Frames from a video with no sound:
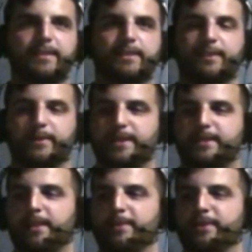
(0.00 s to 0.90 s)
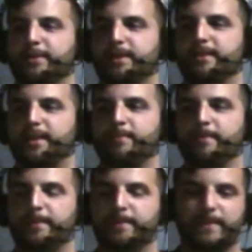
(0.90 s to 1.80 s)
It's a great time. It's a great time.
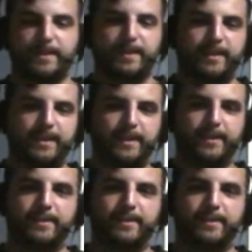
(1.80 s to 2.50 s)
It is.